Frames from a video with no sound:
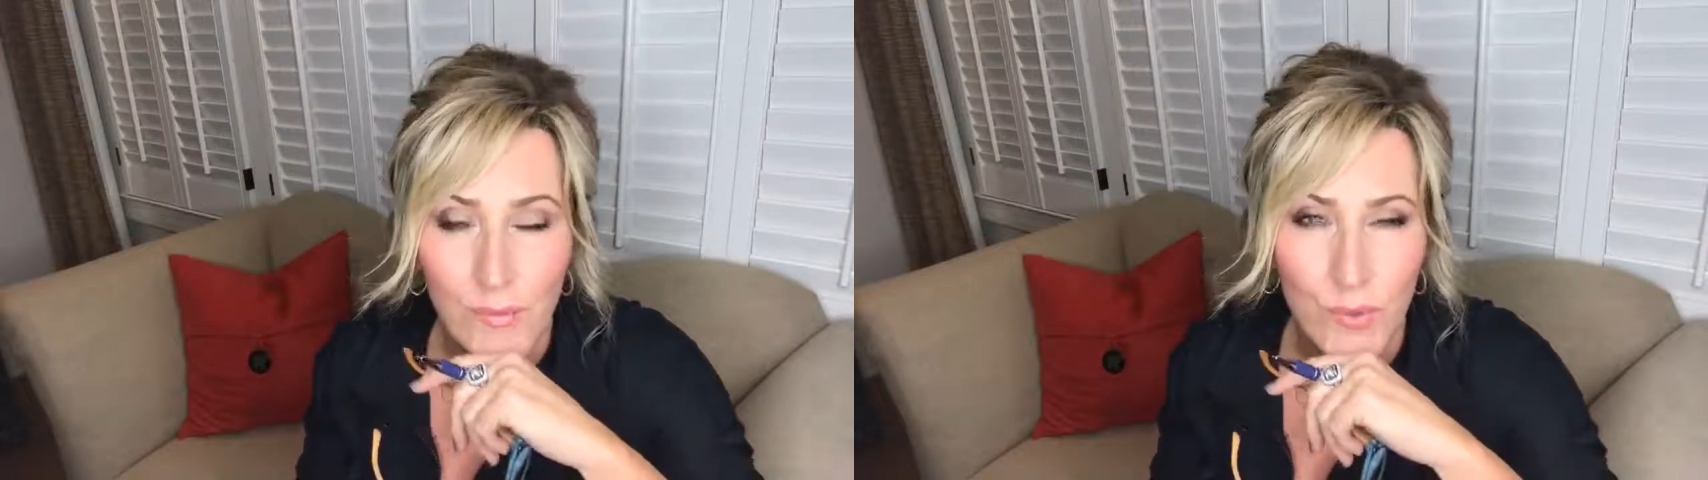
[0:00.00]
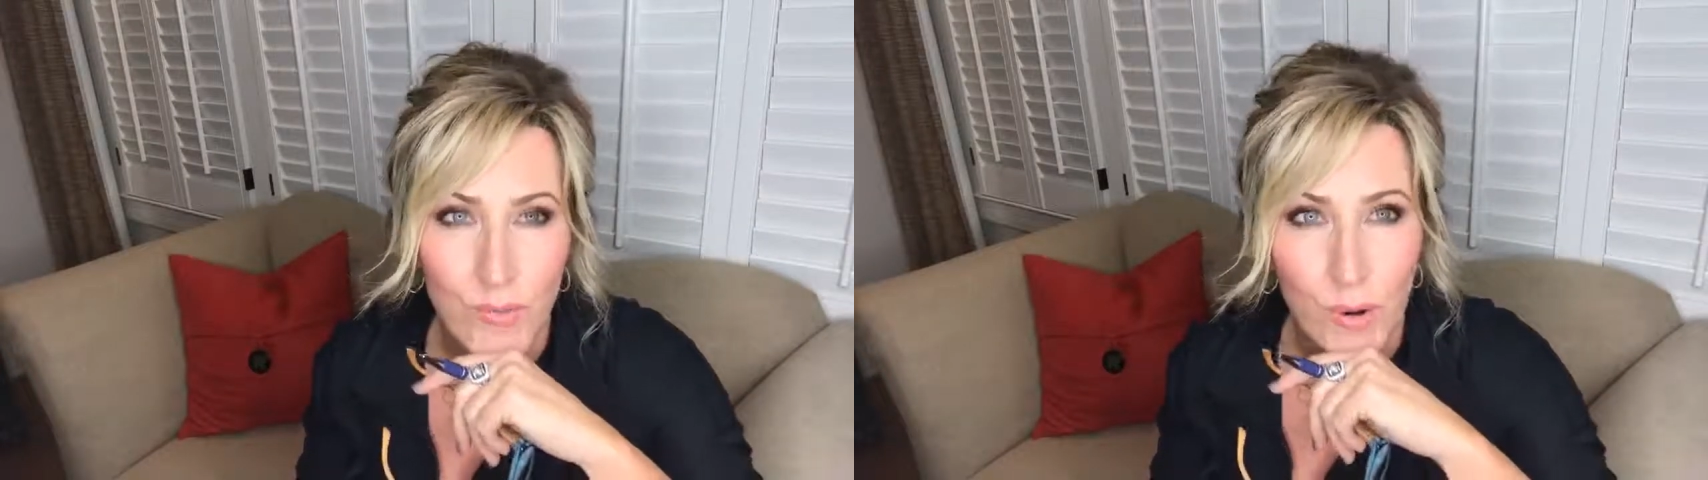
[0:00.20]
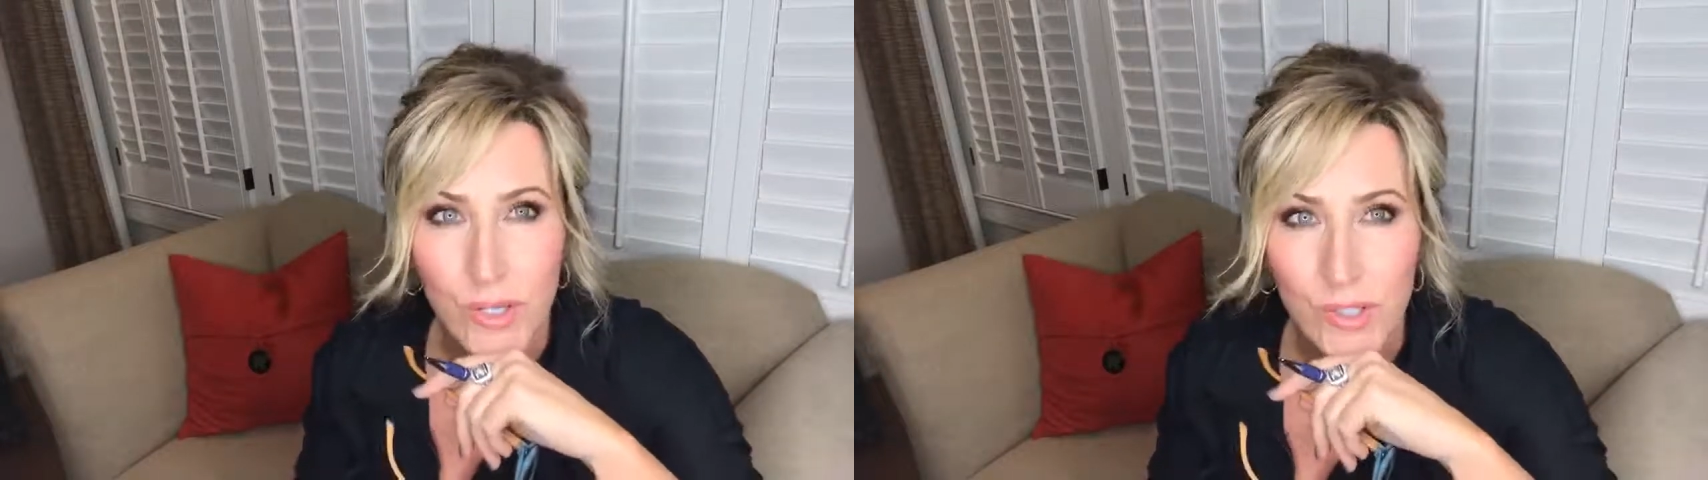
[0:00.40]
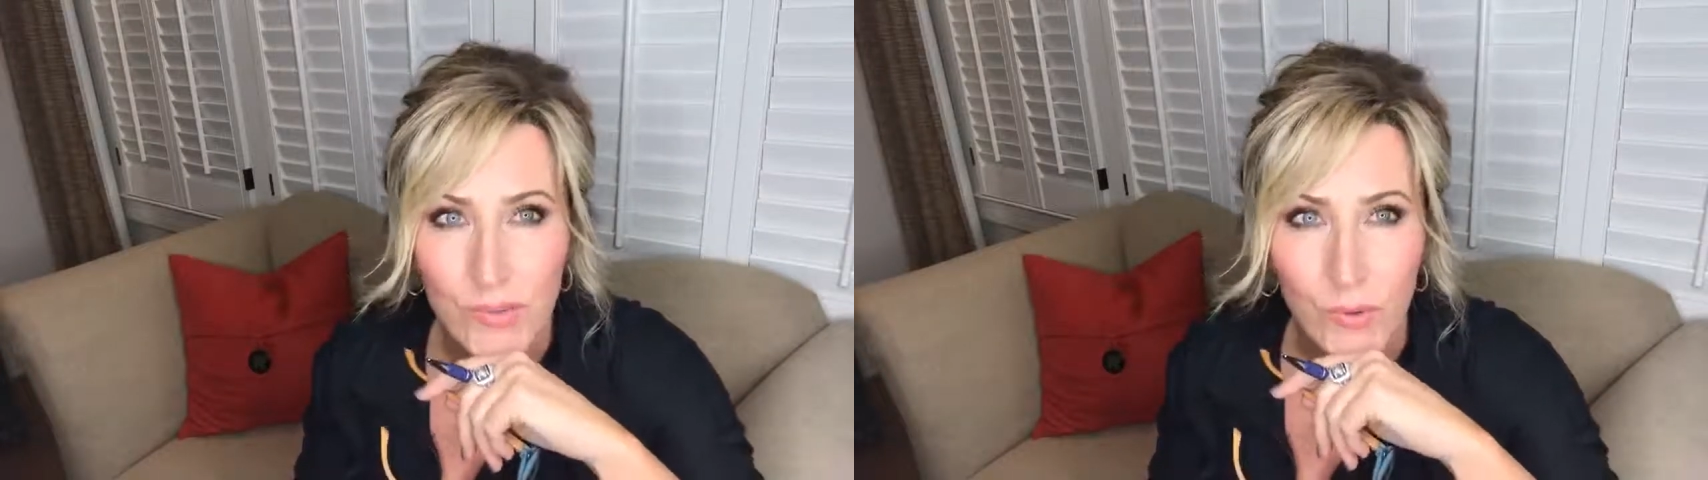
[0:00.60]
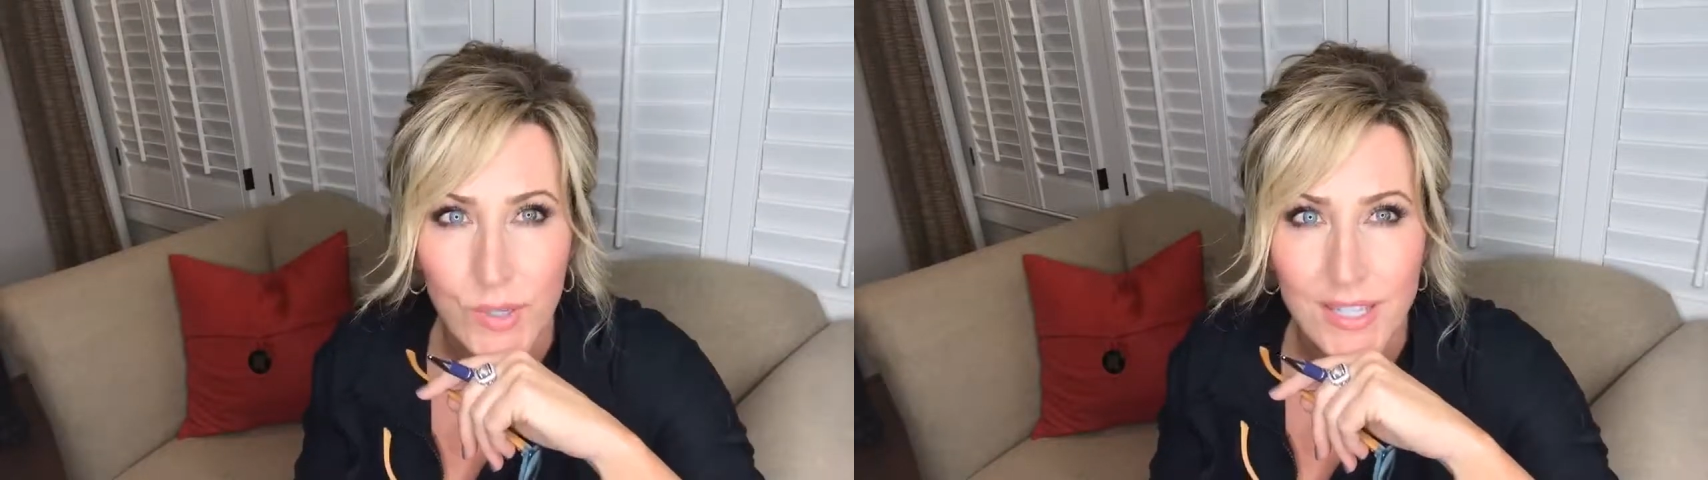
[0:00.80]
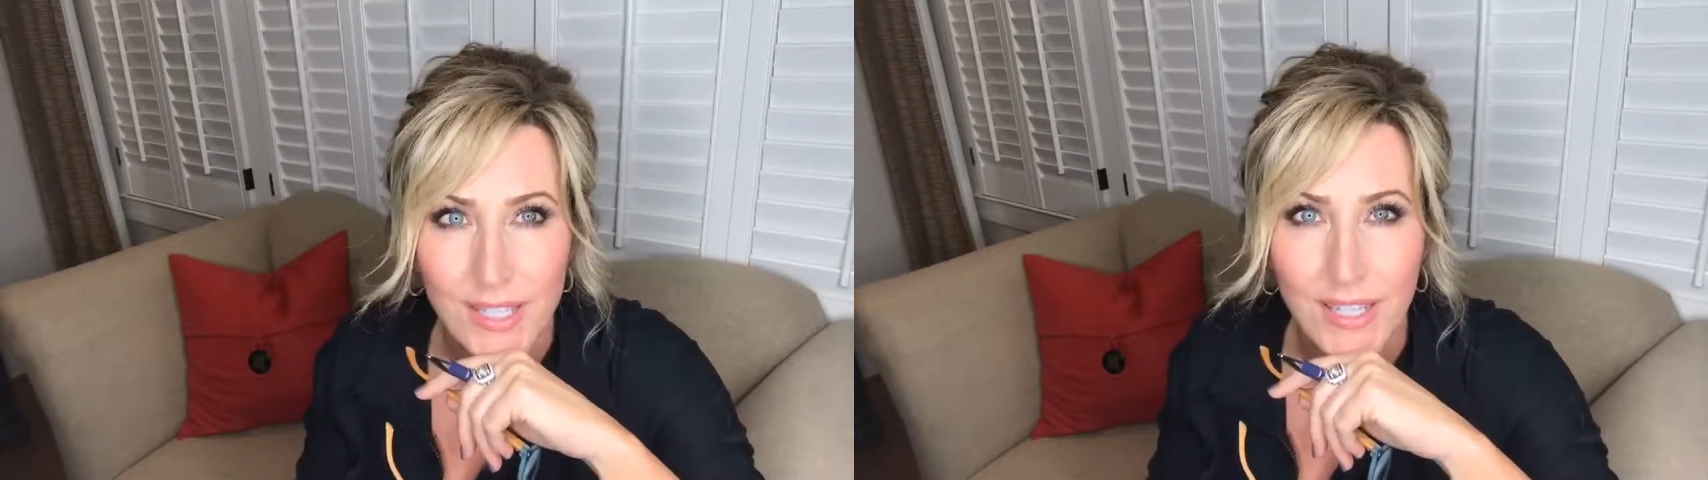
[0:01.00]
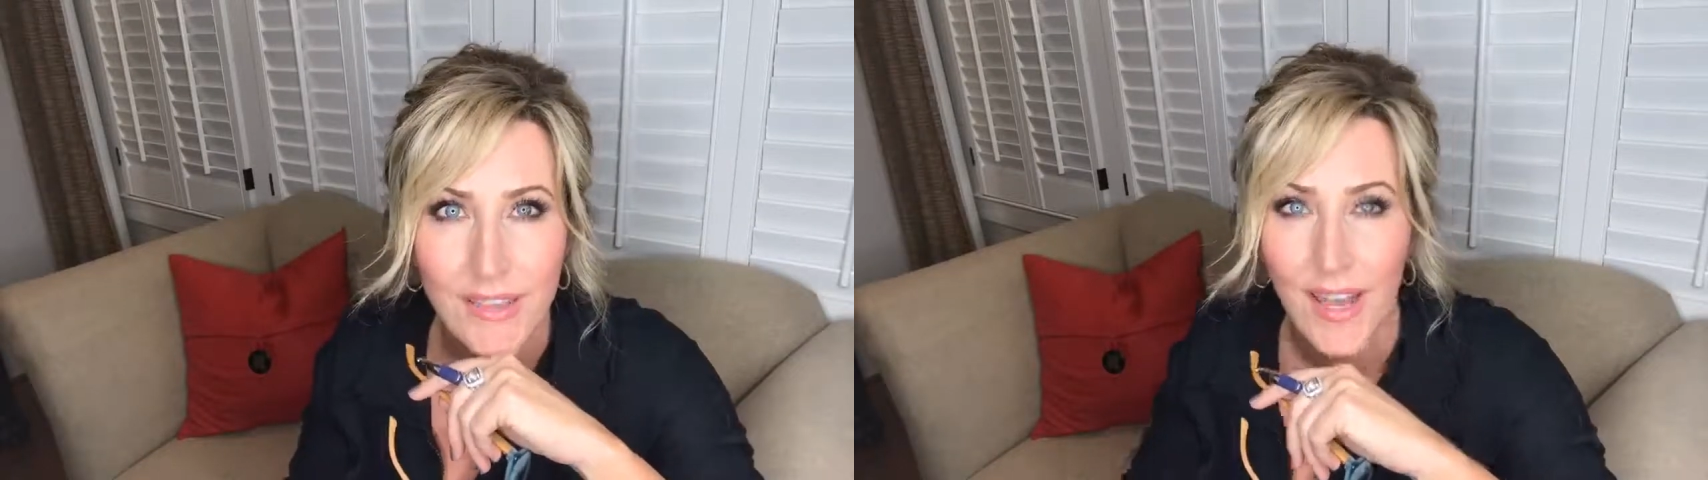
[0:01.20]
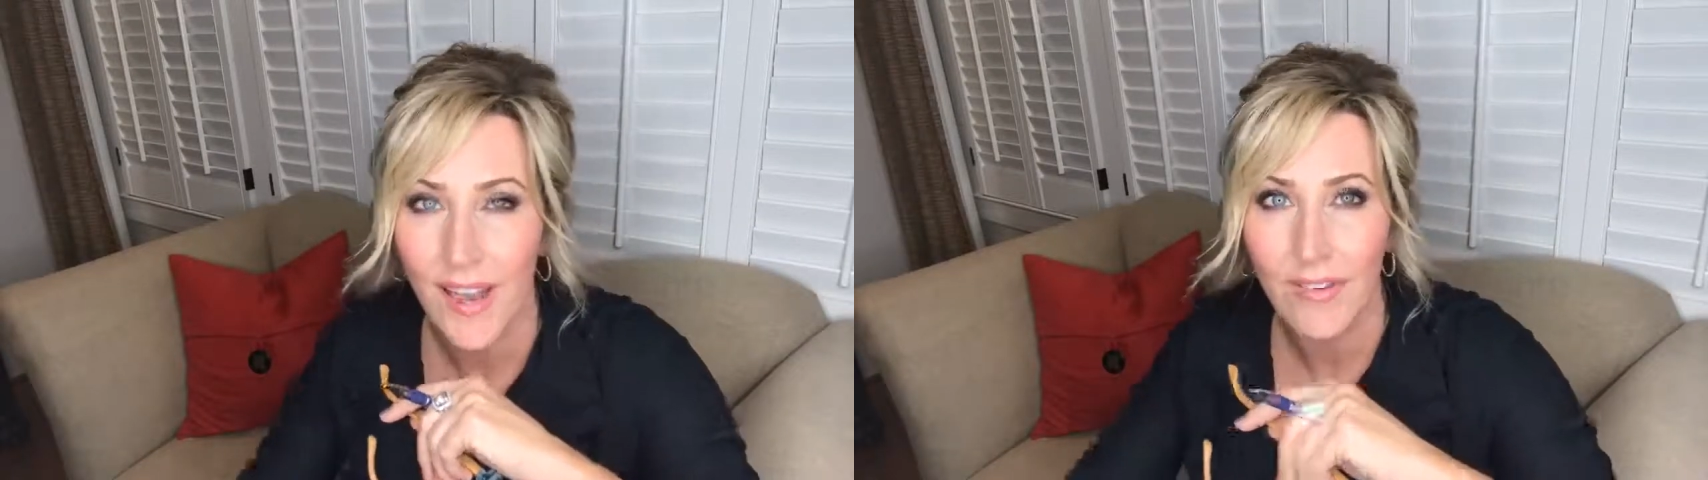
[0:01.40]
through March the 14th,